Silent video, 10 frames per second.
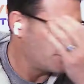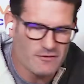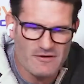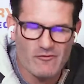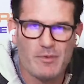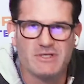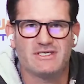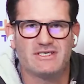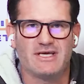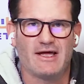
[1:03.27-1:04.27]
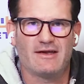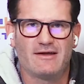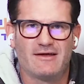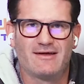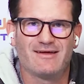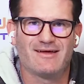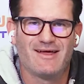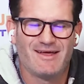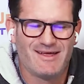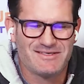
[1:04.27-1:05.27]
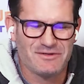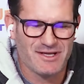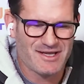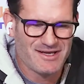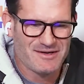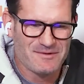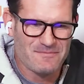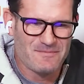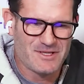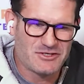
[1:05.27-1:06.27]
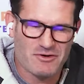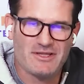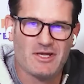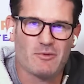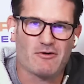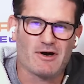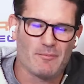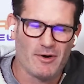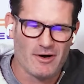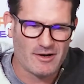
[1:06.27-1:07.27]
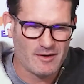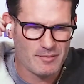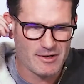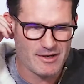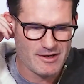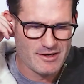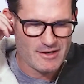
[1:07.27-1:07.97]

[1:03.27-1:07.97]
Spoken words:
you don't have a business yet. So like, it's great that you want to write a book, but